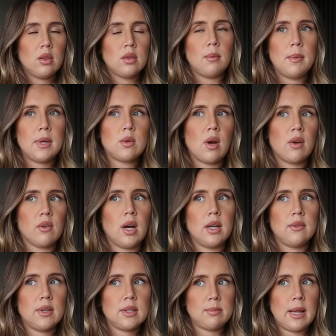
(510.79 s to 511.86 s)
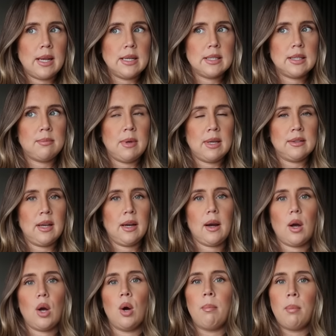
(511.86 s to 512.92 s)
The midwife kind of explained it to me as
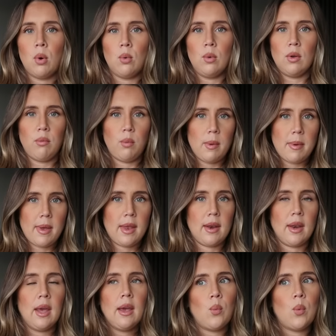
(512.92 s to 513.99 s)
like a pool of women